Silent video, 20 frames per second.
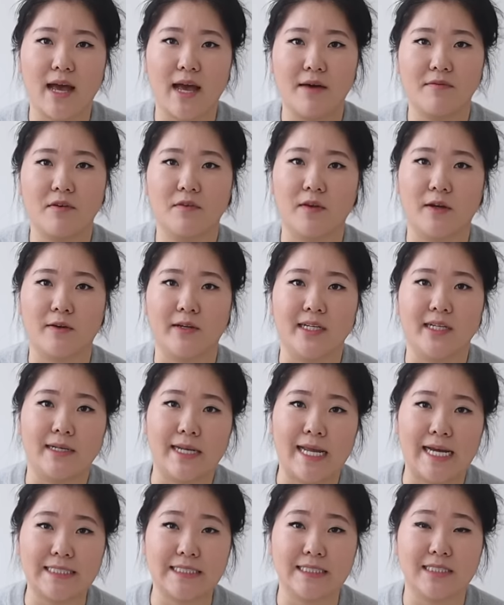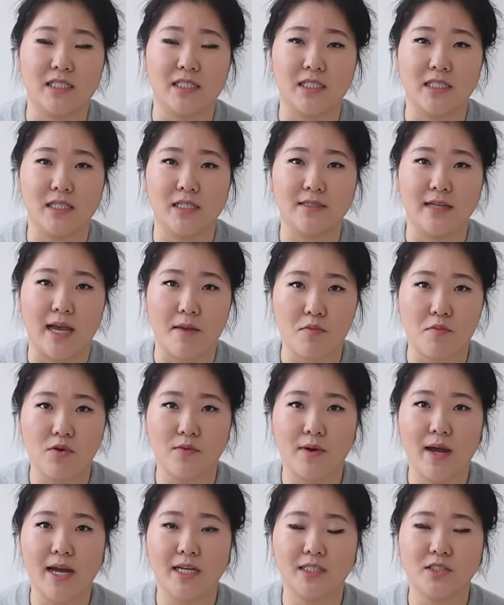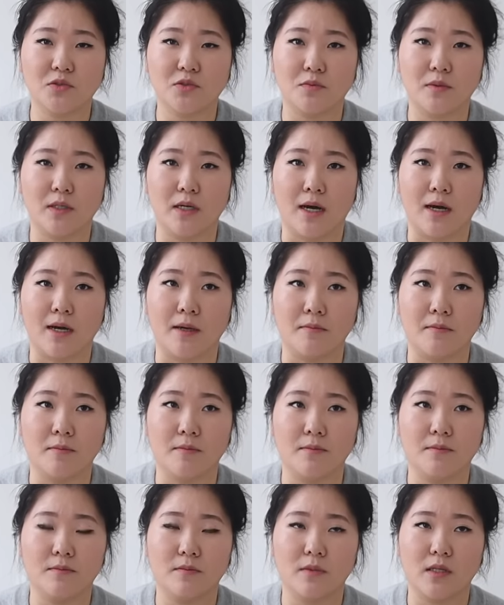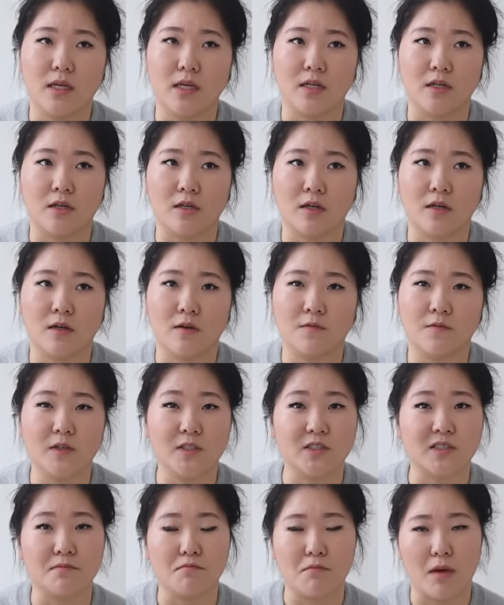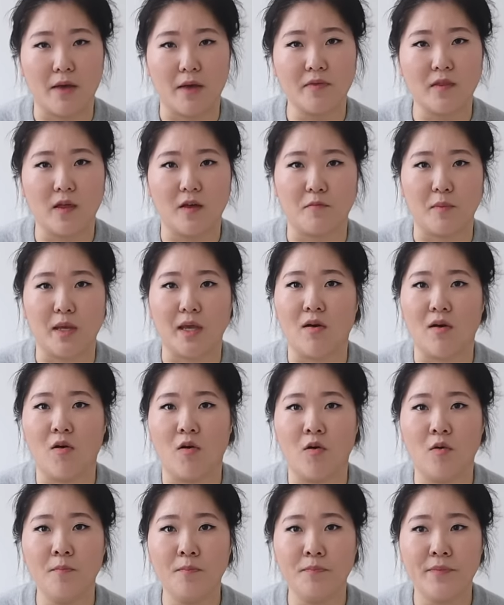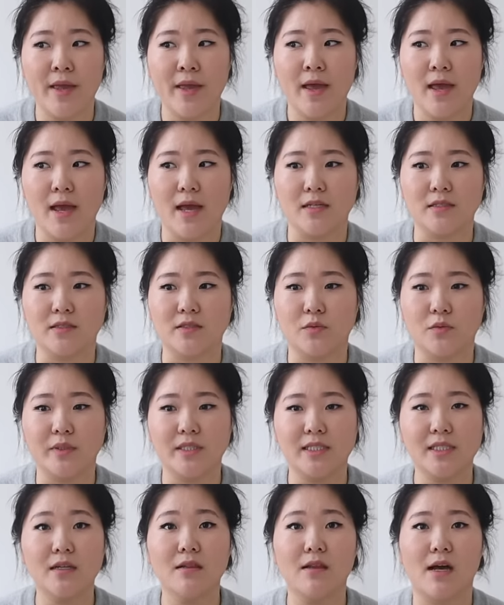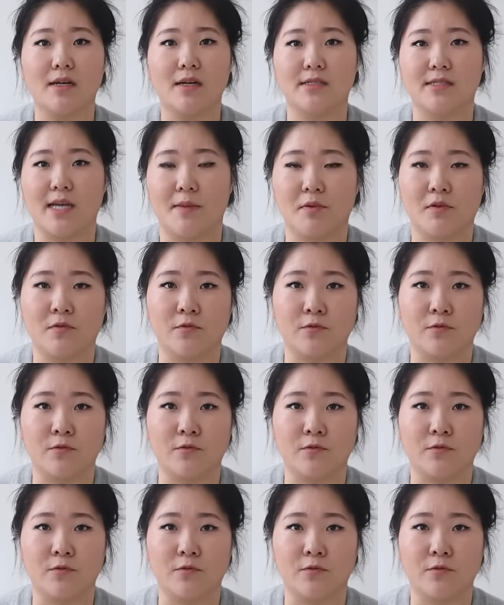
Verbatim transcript: have a very nasty diaper rash. Um, in her first month of being home. And so we did a lot of diaper